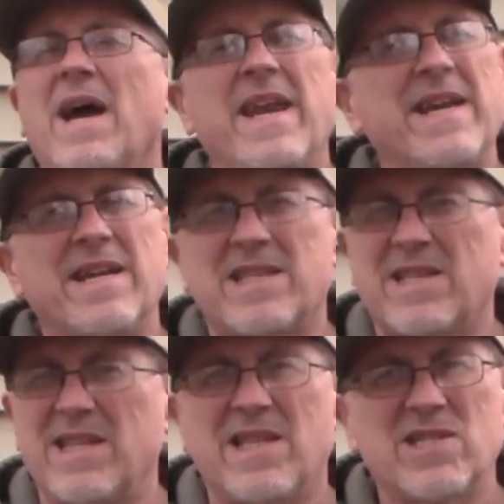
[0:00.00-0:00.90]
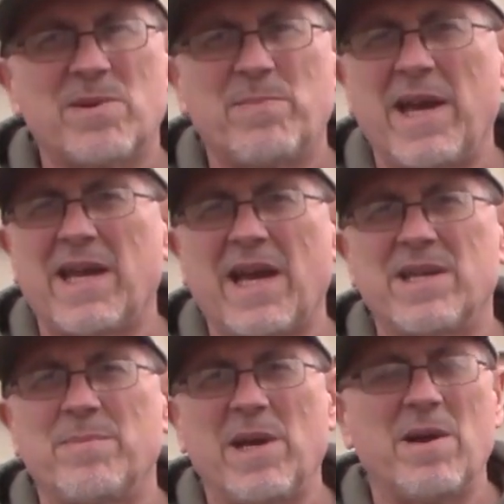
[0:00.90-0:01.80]
I didn't anticipate
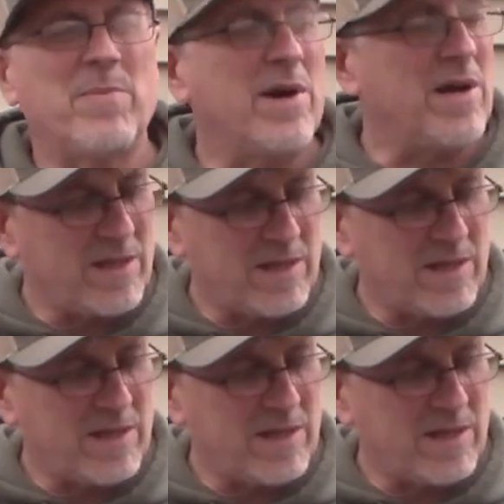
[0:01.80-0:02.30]
getting a beer, but